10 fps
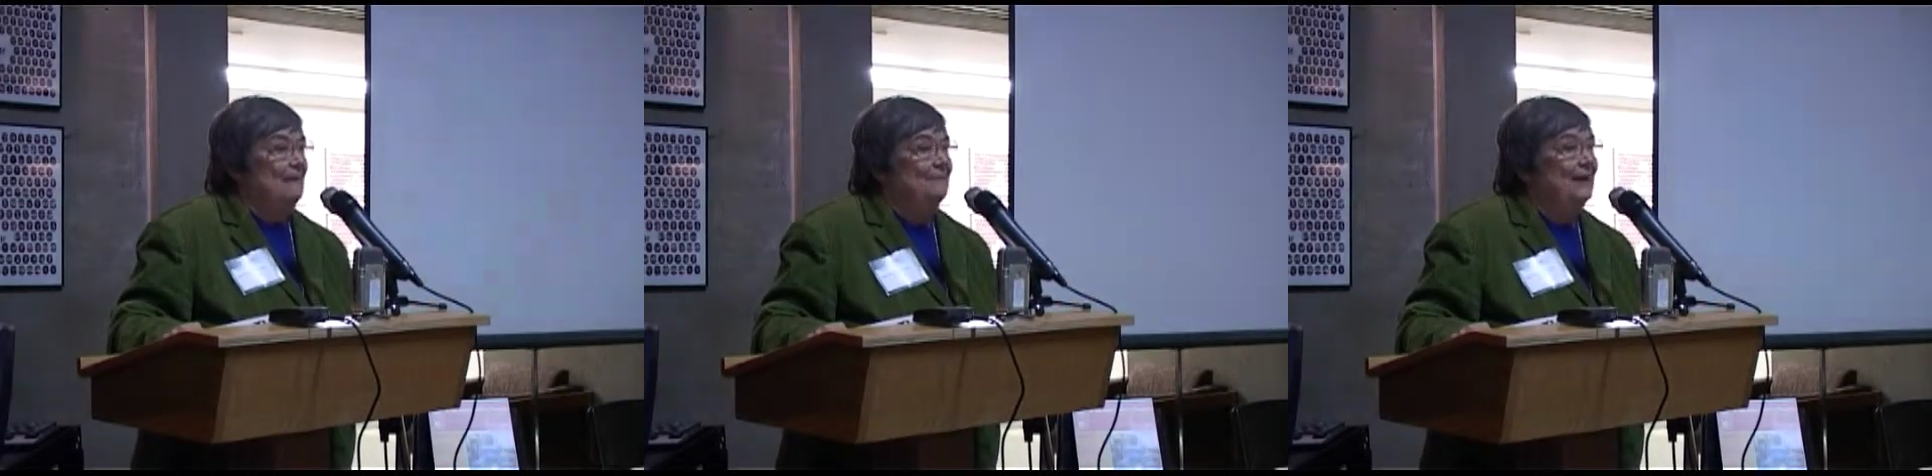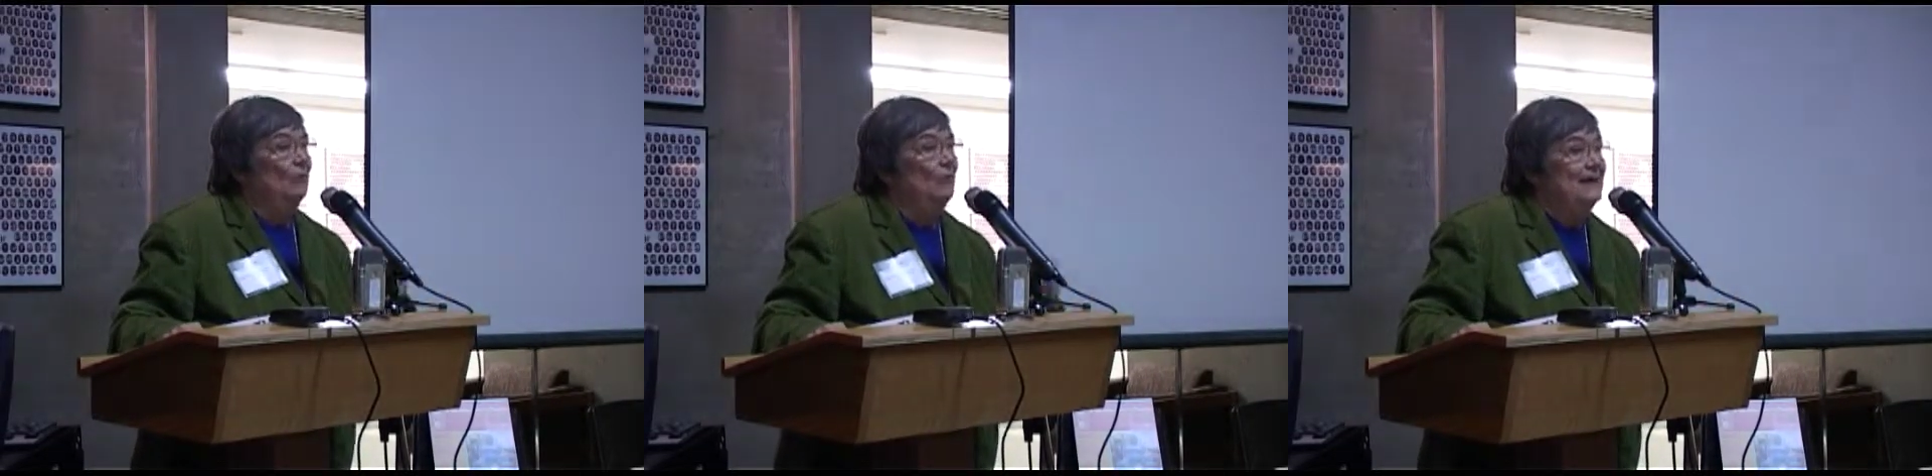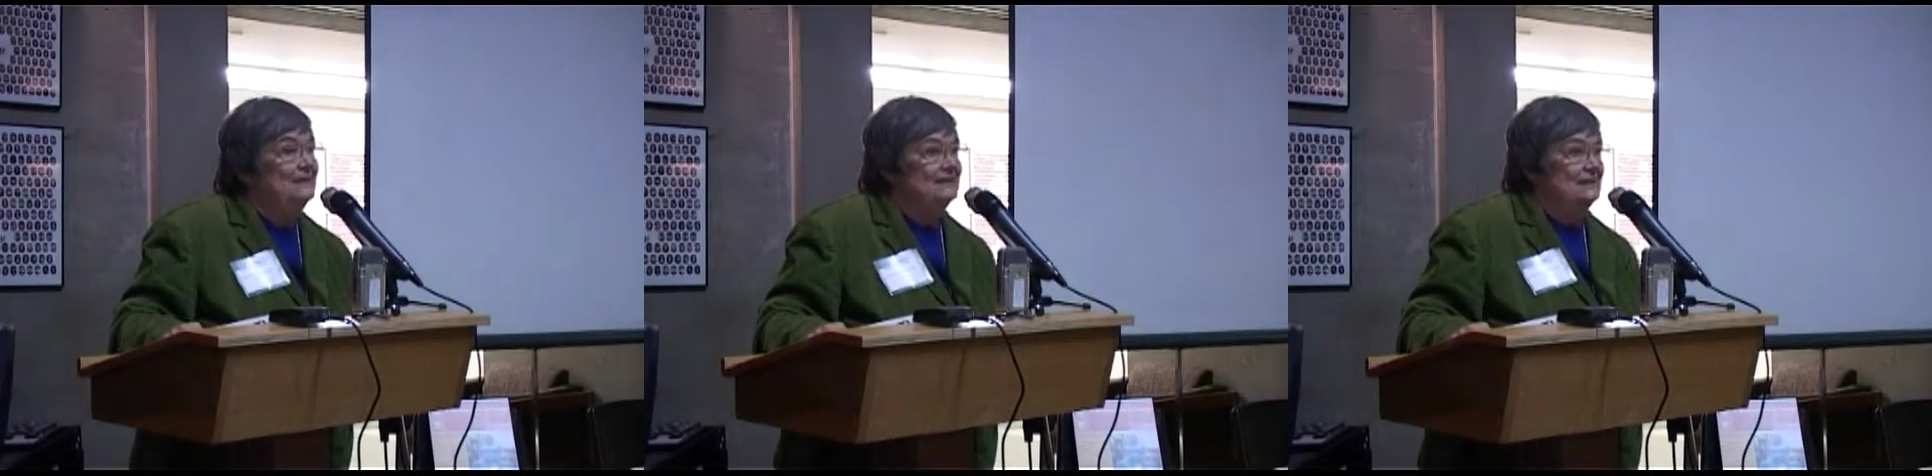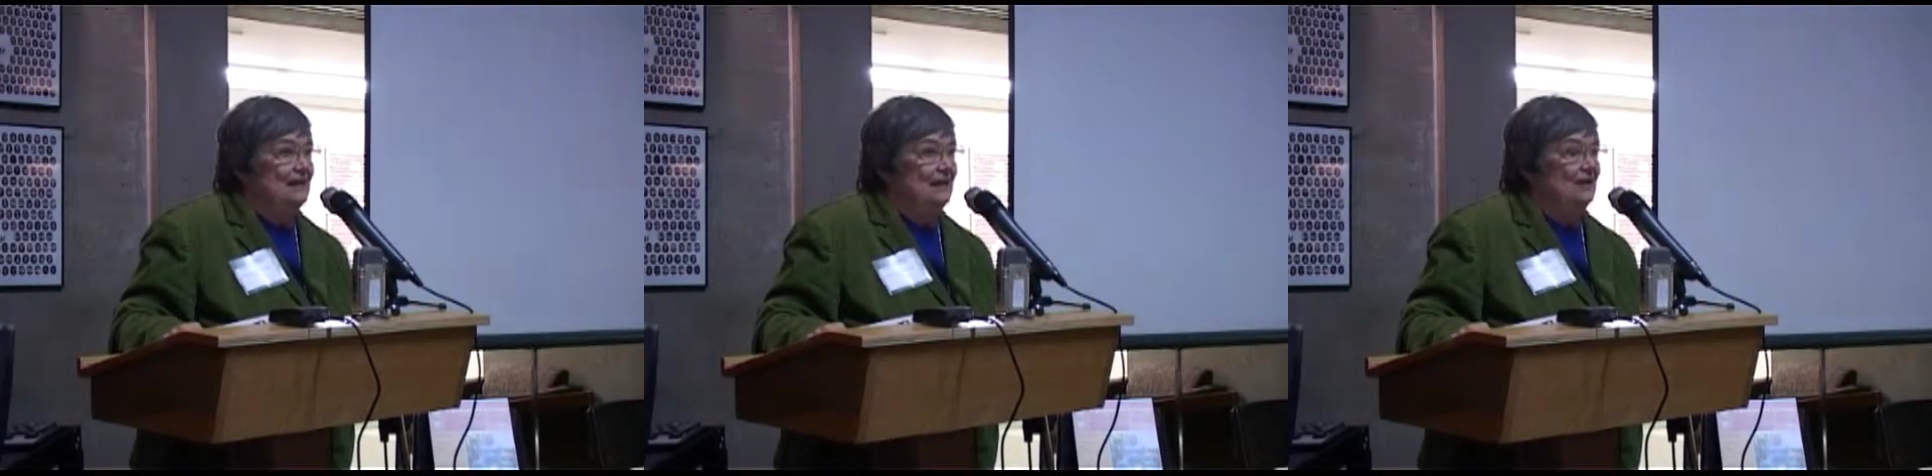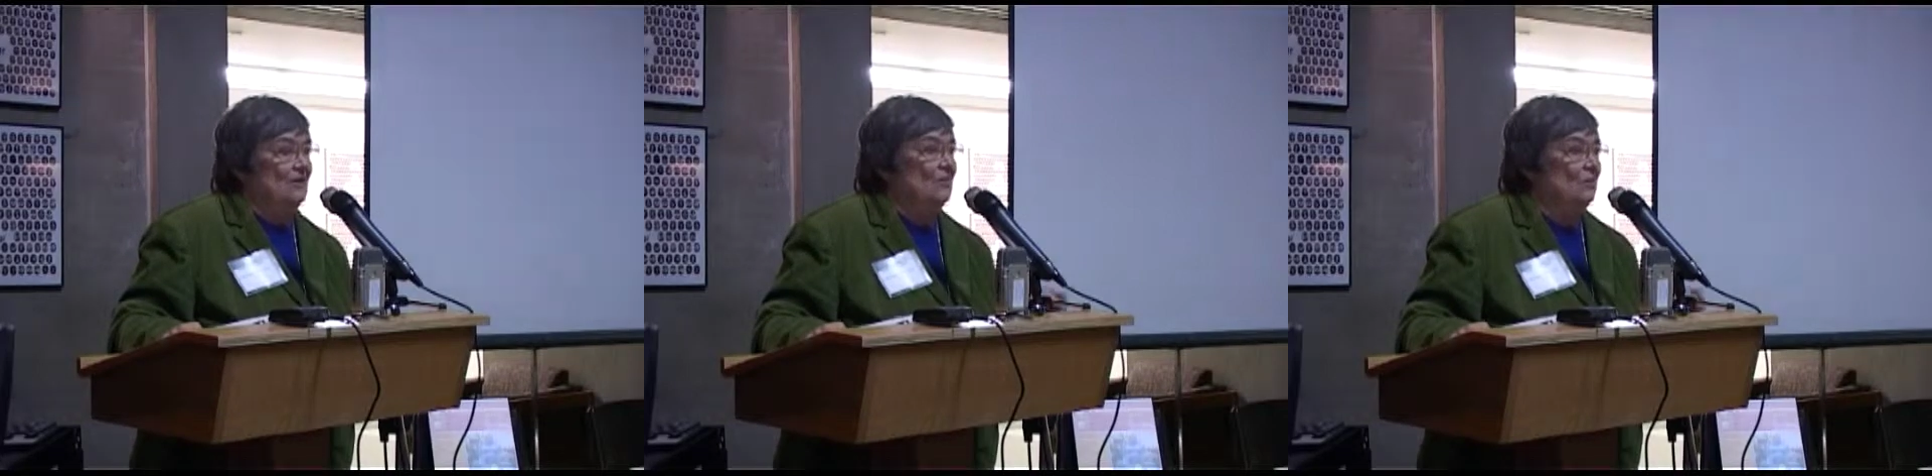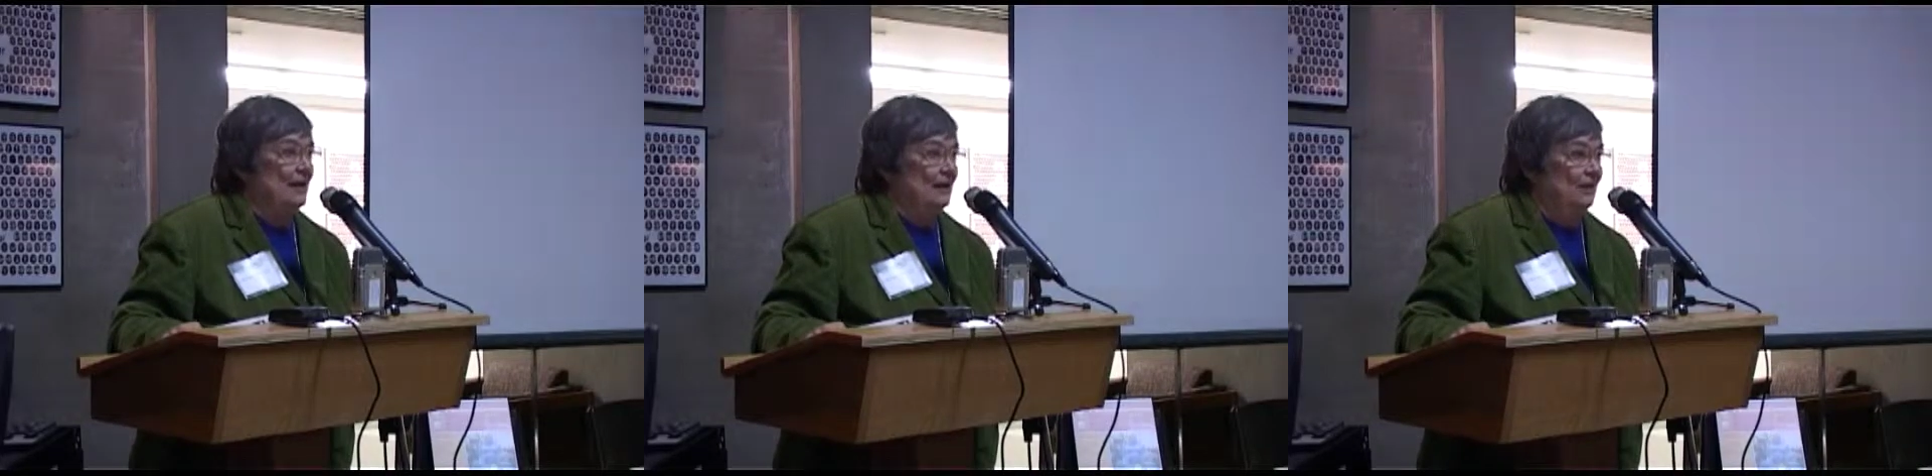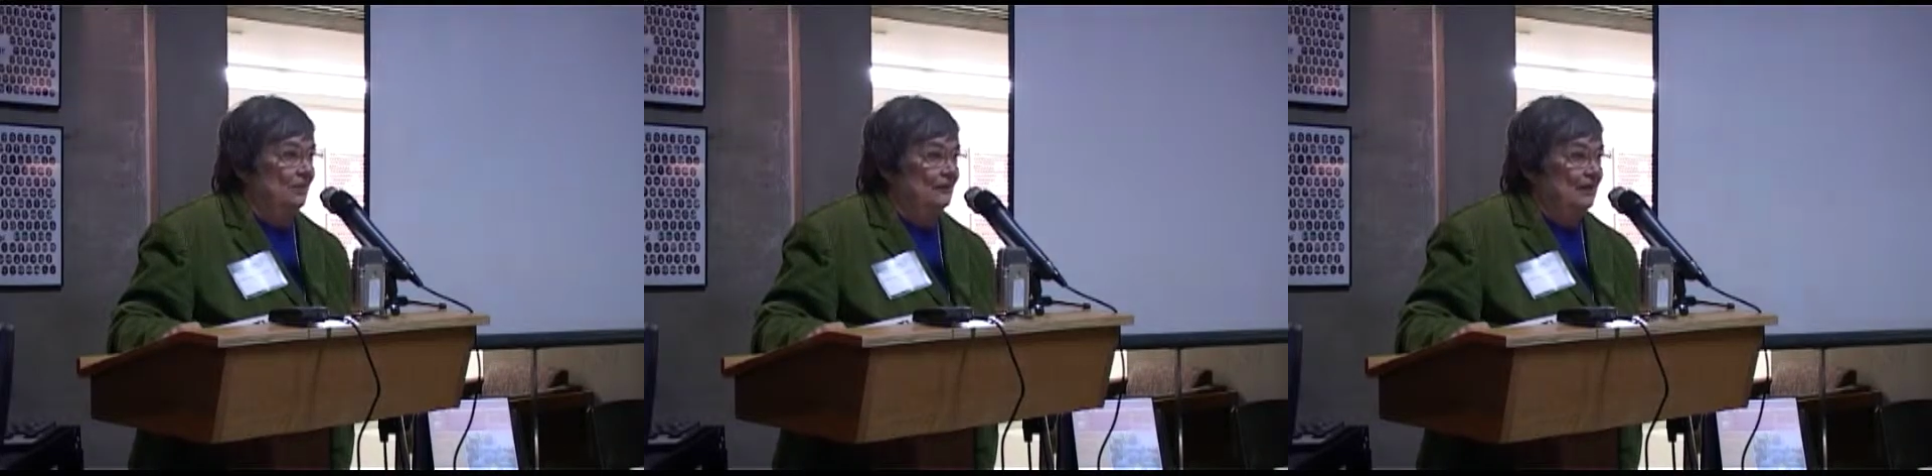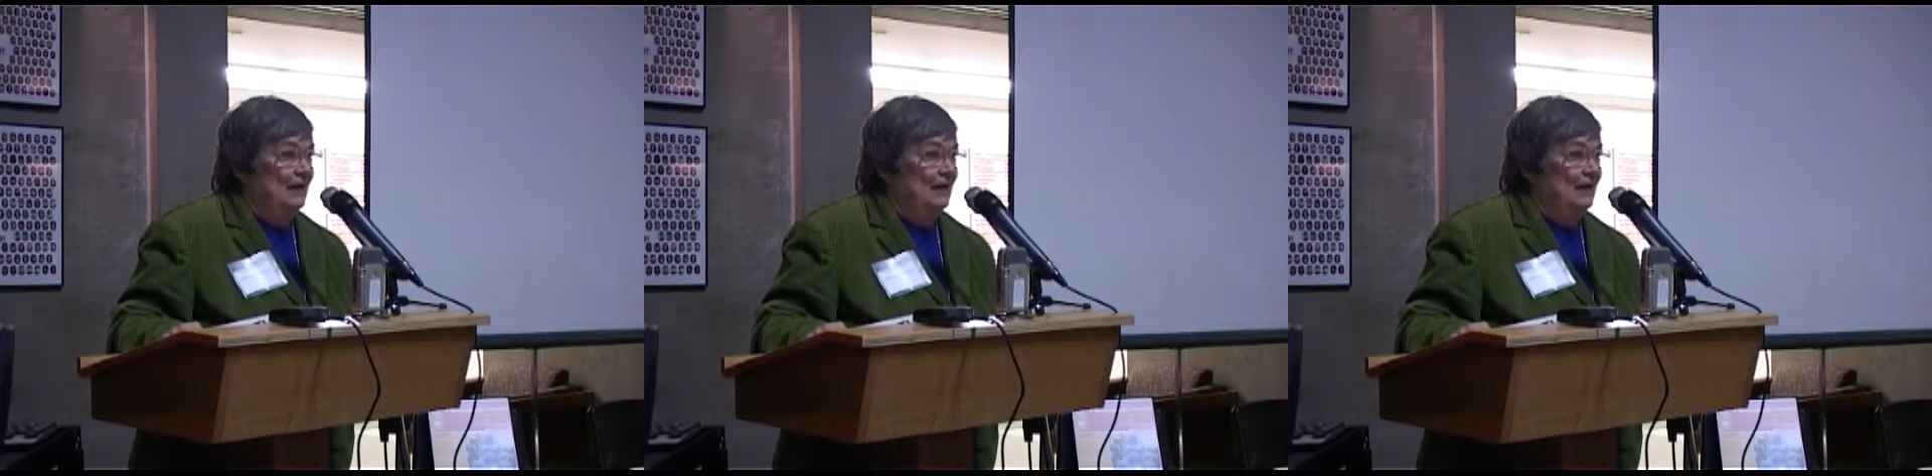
by wasting the wealth